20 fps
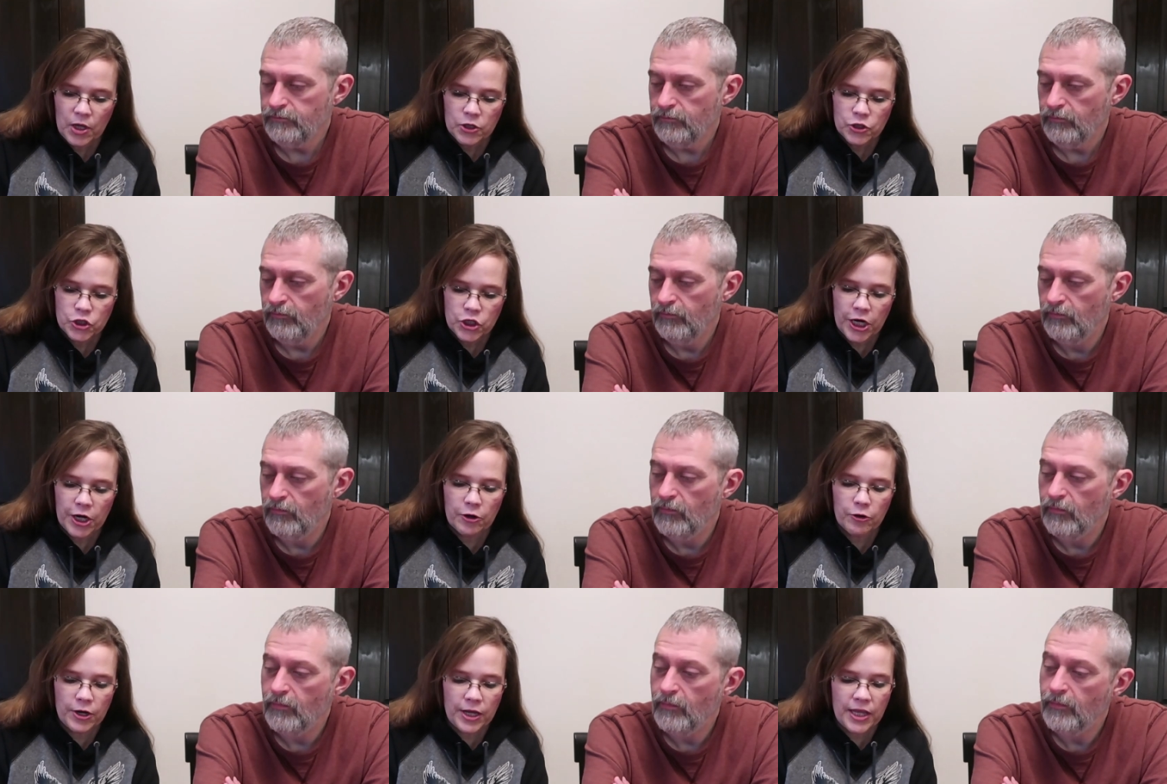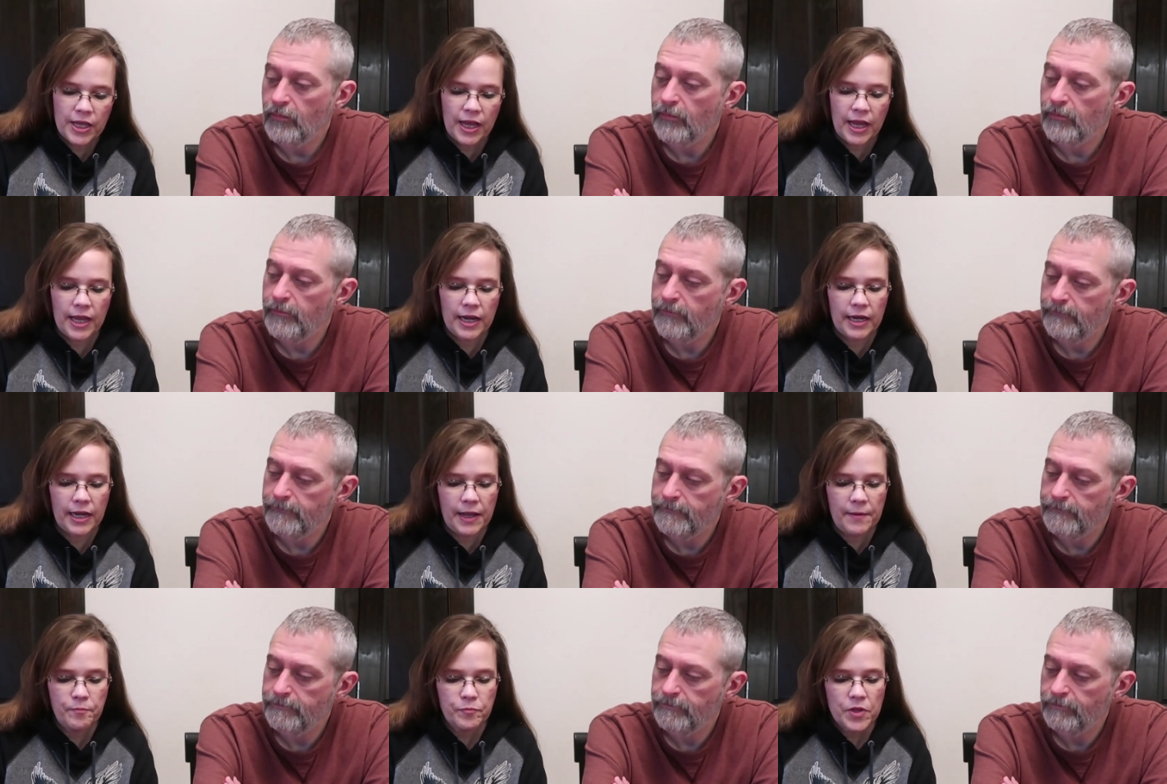Speaker 1: Cherry
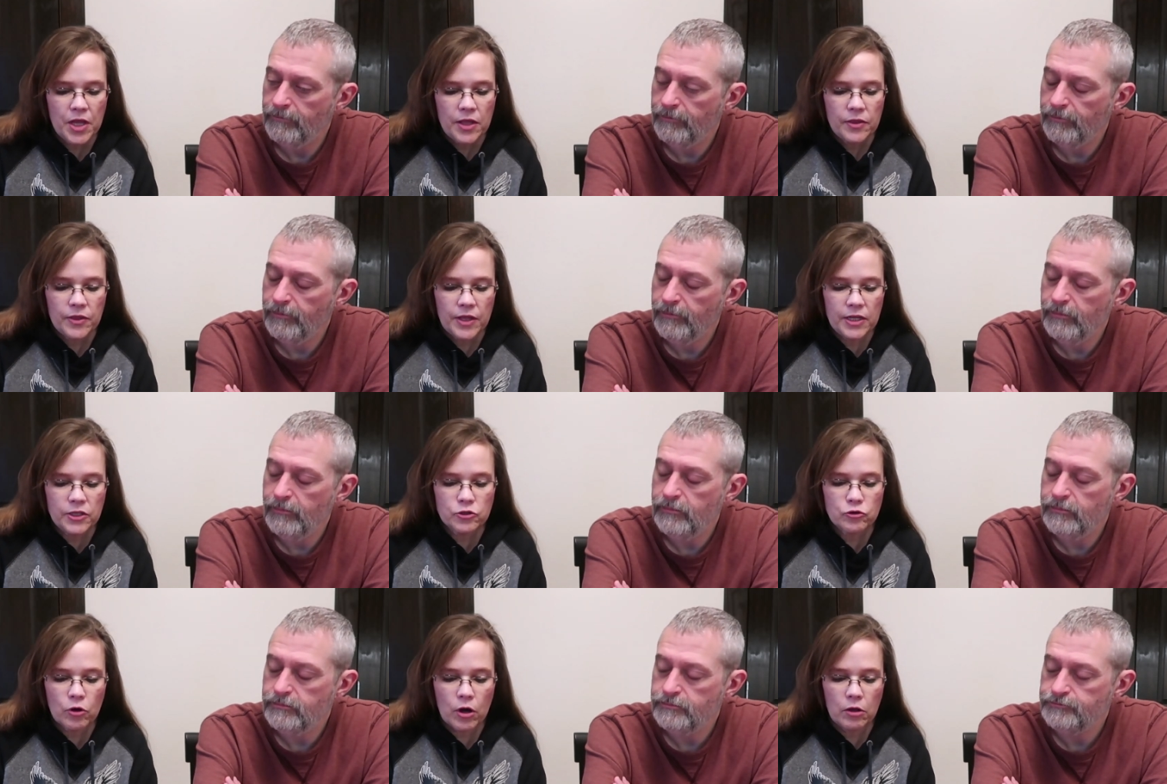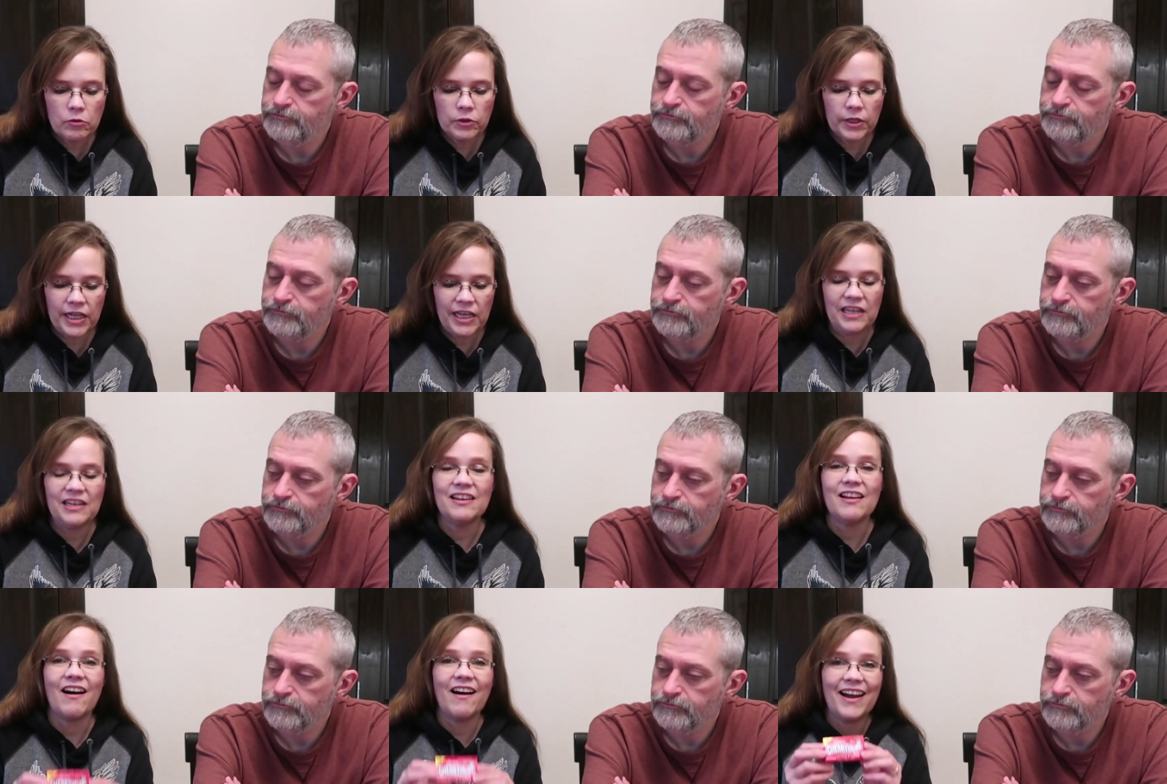candy. These are only
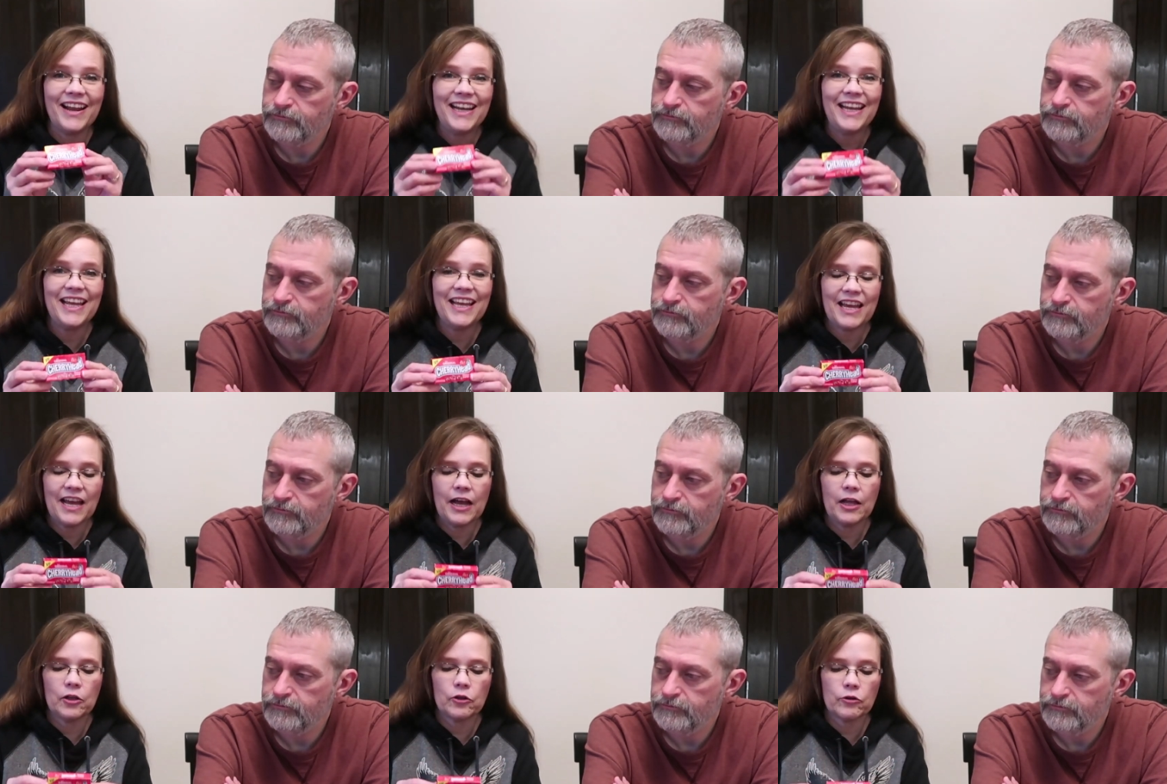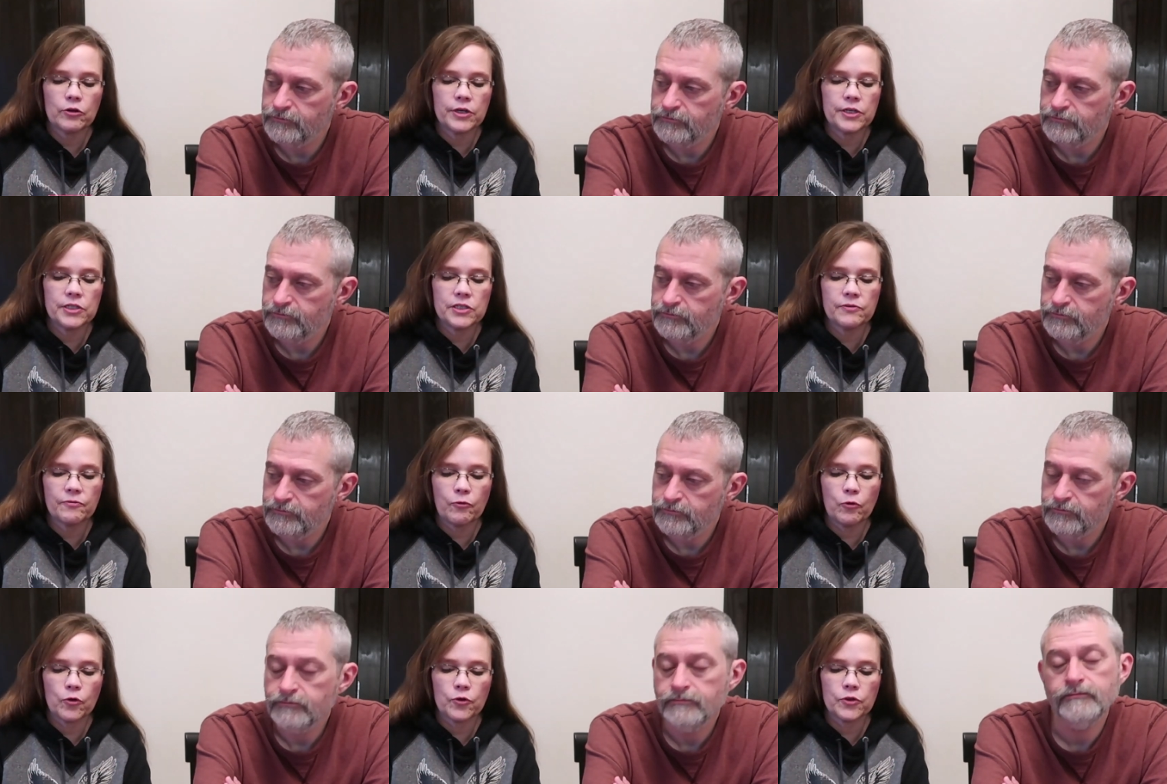90 calories
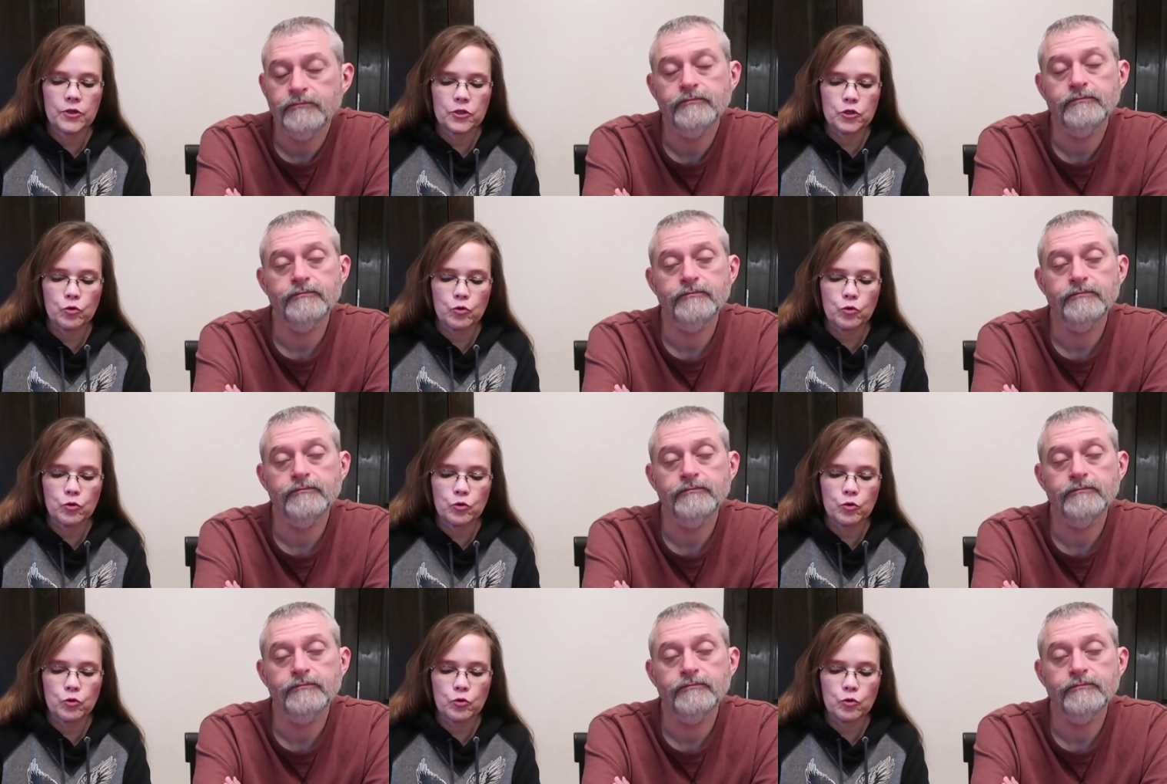for the